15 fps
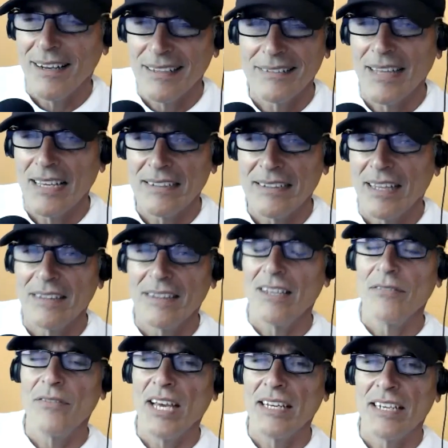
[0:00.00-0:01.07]
I, I
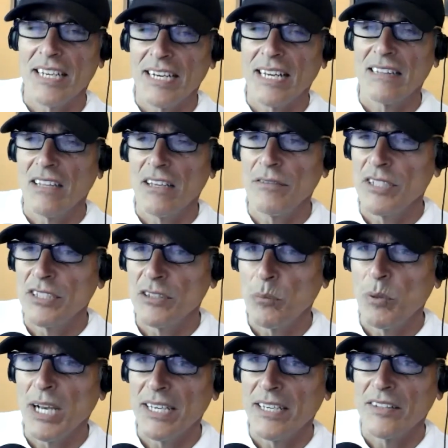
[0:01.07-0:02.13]
love that. And I love in the
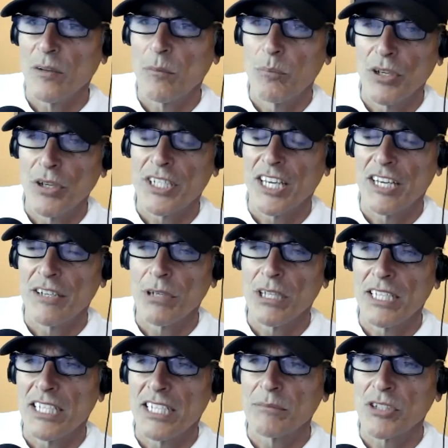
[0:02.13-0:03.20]
way in the book it
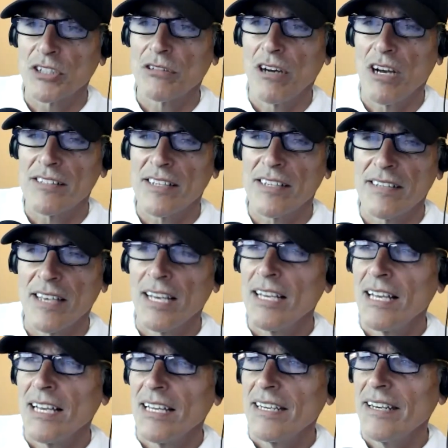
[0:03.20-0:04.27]
really comes across as
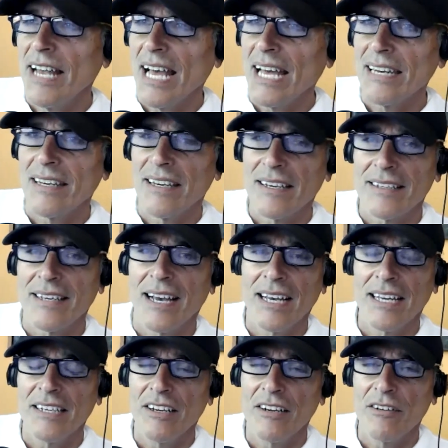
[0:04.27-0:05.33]
not a
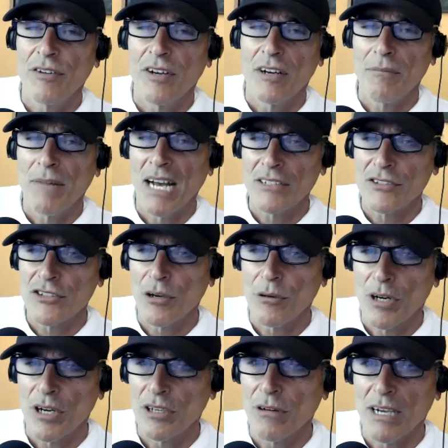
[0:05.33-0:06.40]
kind of a
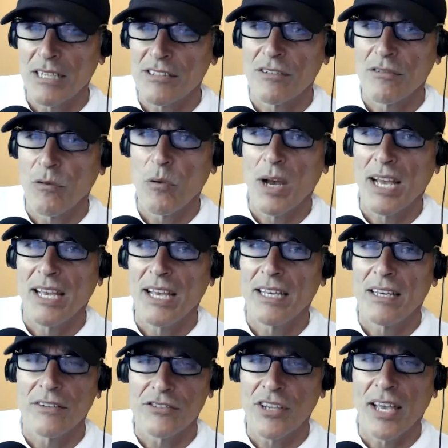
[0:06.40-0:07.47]
macho aggressive way
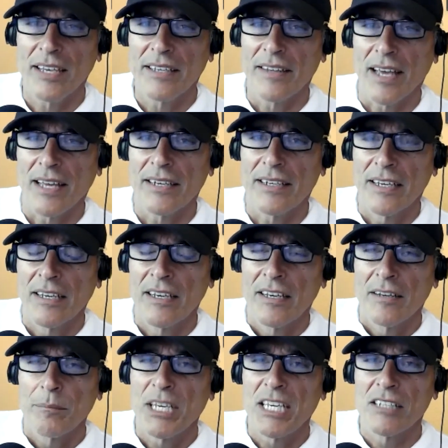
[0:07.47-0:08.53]
of saying that.
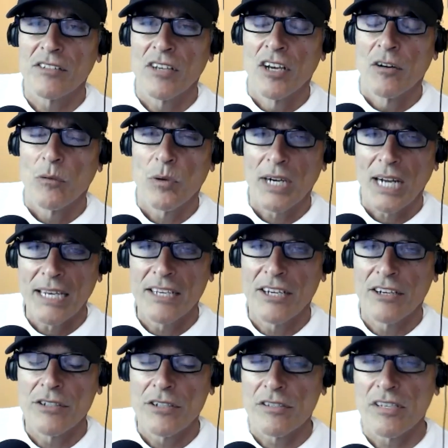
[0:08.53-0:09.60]
Because what I
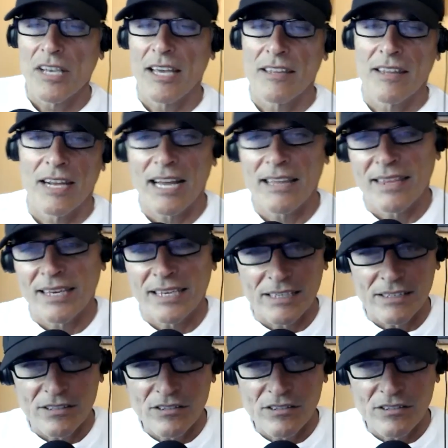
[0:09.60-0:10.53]
hear you say that I think is